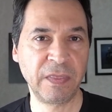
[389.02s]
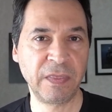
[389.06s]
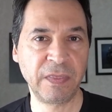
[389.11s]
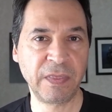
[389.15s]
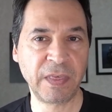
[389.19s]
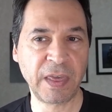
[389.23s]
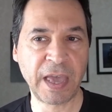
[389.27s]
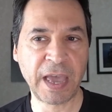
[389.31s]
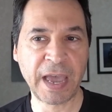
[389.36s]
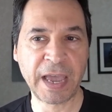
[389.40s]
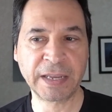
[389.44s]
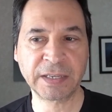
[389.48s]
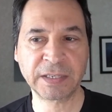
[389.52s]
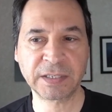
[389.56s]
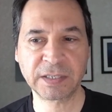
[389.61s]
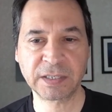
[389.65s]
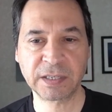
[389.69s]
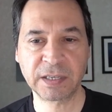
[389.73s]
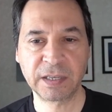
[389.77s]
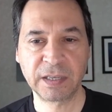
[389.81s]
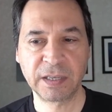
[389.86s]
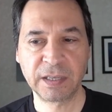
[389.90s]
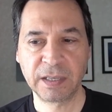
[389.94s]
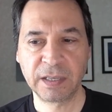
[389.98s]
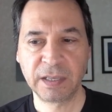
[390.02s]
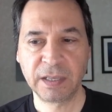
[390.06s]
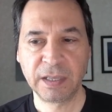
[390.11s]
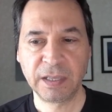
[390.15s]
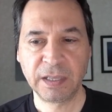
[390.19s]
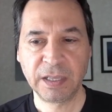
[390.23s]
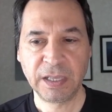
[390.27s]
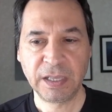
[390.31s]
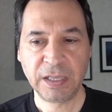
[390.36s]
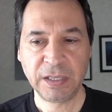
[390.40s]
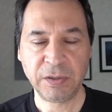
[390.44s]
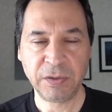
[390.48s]
that
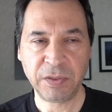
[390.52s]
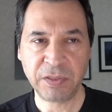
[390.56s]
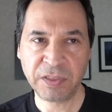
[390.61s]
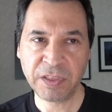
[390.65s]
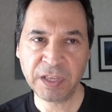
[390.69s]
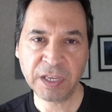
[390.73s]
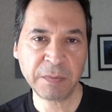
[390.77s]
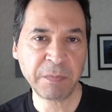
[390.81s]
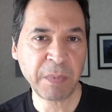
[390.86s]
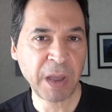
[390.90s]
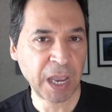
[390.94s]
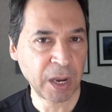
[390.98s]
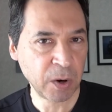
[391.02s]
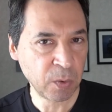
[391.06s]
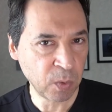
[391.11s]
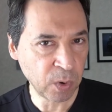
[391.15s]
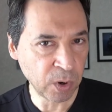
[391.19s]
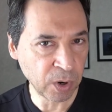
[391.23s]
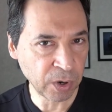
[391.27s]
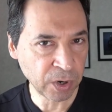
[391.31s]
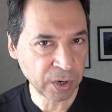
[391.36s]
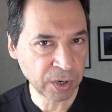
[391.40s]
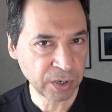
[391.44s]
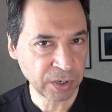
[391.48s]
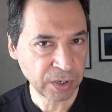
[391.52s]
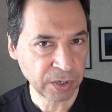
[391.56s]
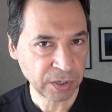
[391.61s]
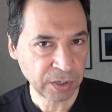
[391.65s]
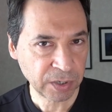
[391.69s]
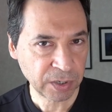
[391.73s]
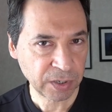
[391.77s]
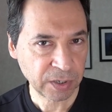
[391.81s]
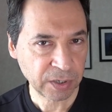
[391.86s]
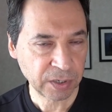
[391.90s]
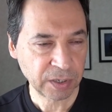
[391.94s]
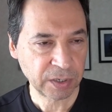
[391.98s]
you think might work,
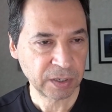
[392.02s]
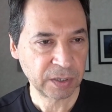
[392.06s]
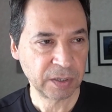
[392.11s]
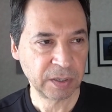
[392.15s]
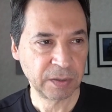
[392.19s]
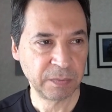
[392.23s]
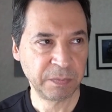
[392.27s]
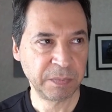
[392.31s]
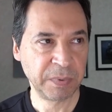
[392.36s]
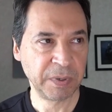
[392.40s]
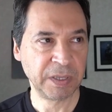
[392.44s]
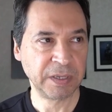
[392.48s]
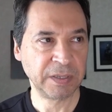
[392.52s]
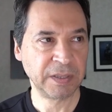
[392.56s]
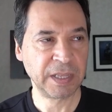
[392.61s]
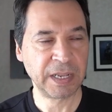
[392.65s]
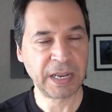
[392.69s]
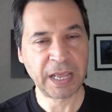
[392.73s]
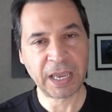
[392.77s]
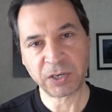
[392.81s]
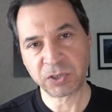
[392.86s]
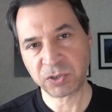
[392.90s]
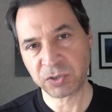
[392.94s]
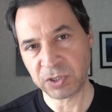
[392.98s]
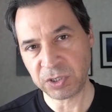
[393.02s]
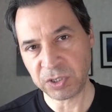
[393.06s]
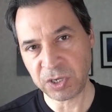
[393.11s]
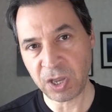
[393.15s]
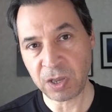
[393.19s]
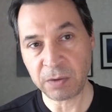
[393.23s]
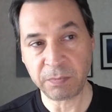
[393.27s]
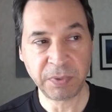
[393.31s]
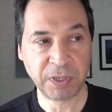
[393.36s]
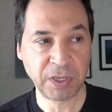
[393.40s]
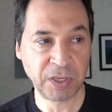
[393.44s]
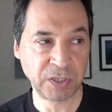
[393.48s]
but that actually
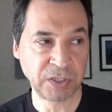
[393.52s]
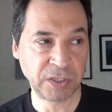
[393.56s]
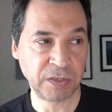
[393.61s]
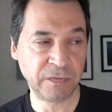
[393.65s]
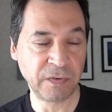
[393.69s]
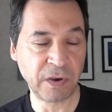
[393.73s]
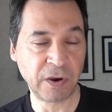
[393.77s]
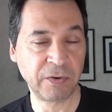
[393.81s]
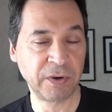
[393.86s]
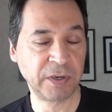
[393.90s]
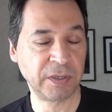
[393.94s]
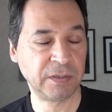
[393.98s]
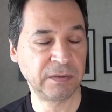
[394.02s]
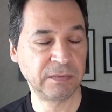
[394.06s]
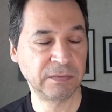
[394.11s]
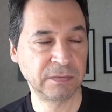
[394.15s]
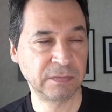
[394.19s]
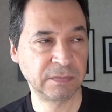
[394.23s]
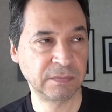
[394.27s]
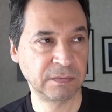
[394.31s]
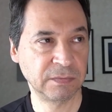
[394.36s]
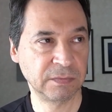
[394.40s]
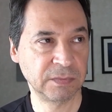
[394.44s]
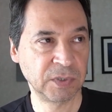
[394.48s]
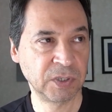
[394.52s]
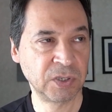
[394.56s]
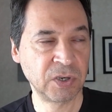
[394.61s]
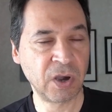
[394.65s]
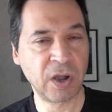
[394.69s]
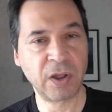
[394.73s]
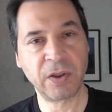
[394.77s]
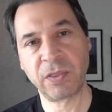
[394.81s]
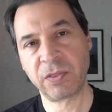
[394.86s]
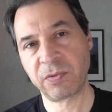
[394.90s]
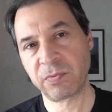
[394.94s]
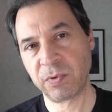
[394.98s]
don't because you've already
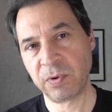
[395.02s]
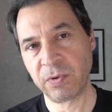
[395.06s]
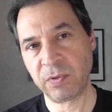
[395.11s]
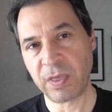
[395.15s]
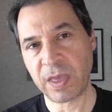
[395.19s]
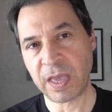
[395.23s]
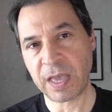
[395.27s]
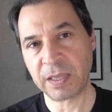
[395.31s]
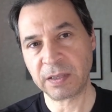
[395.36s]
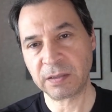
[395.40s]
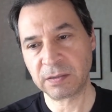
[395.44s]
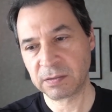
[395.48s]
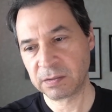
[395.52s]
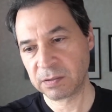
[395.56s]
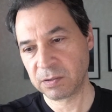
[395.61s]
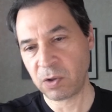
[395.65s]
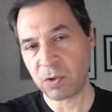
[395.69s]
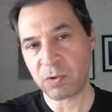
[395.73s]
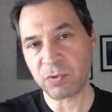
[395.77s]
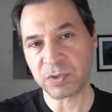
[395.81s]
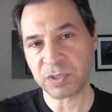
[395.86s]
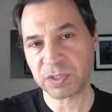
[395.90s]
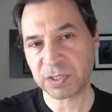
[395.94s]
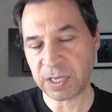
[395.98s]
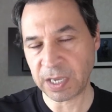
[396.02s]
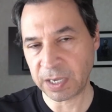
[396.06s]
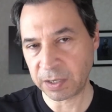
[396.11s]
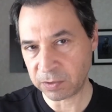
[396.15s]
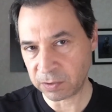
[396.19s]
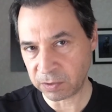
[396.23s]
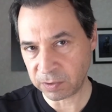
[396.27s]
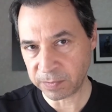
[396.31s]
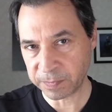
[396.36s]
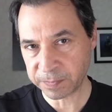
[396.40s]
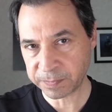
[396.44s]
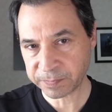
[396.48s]
gone through that whole
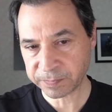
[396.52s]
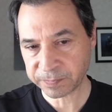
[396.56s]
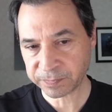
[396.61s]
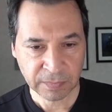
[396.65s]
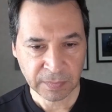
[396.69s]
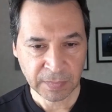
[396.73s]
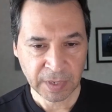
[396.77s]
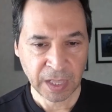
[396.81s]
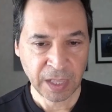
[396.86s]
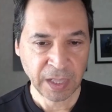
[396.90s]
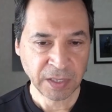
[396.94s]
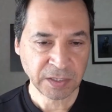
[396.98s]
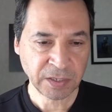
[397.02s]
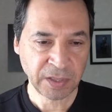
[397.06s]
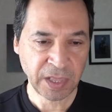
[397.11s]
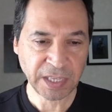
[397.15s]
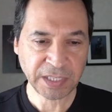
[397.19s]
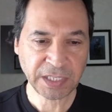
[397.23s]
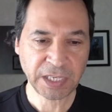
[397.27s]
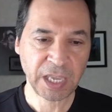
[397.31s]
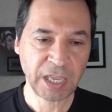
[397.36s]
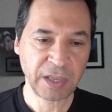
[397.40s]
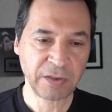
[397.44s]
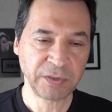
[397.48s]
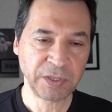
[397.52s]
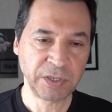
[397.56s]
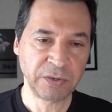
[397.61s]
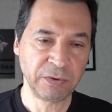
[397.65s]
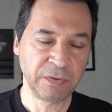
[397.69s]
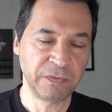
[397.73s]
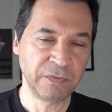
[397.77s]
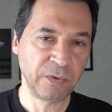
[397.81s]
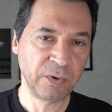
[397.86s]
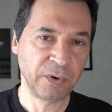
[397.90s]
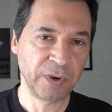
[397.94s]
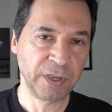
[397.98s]
cycle. So that's how you
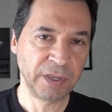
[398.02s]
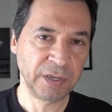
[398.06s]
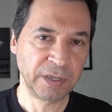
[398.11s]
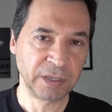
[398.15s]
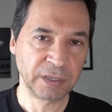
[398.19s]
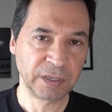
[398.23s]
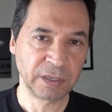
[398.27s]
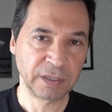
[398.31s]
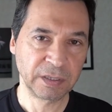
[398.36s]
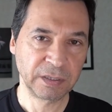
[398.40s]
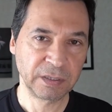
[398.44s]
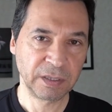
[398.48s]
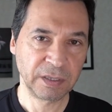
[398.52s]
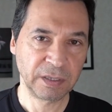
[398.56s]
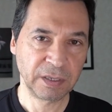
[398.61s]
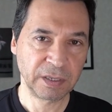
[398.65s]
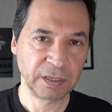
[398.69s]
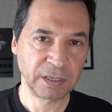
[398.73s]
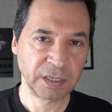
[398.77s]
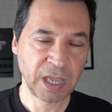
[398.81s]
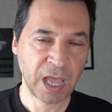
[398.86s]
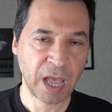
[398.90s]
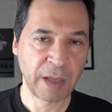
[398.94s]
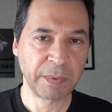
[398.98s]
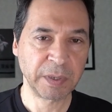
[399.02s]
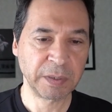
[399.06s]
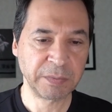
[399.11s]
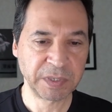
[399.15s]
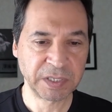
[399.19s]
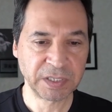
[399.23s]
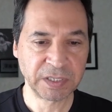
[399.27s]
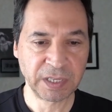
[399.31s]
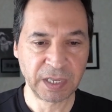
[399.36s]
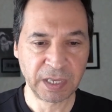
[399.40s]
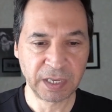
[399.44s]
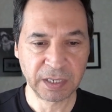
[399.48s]
avoid common
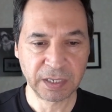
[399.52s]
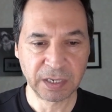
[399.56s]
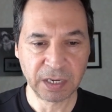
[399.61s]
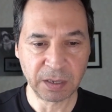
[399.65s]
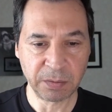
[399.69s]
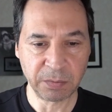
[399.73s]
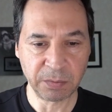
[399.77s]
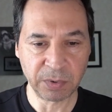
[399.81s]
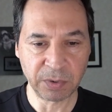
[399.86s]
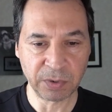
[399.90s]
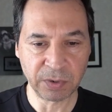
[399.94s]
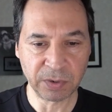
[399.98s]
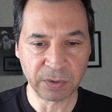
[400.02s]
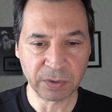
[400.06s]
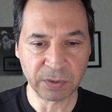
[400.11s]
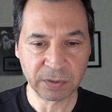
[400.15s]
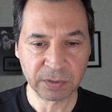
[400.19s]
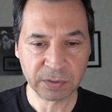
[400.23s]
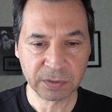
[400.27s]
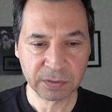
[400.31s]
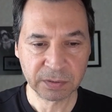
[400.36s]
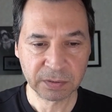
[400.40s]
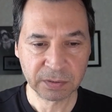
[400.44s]
mistake number